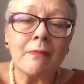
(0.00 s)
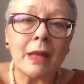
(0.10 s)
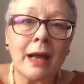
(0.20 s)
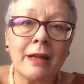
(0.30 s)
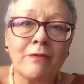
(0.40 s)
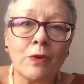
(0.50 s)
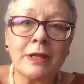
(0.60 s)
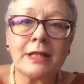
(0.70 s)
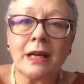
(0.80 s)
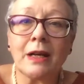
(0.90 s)
And in
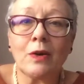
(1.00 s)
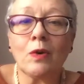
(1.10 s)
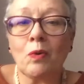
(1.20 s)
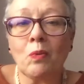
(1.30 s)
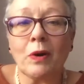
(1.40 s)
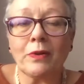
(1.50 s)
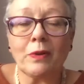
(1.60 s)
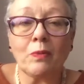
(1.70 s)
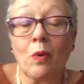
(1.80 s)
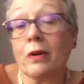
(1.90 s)
voice dialogue,
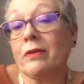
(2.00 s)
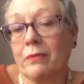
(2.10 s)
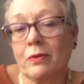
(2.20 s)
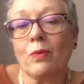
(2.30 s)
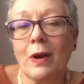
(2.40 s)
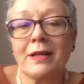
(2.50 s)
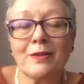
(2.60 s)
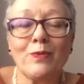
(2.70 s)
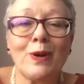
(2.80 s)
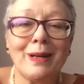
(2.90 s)
one of the ways
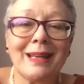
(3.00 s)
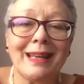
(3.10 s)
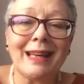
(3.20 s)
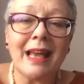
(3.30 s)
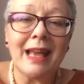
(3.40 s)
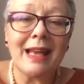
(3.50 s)
of working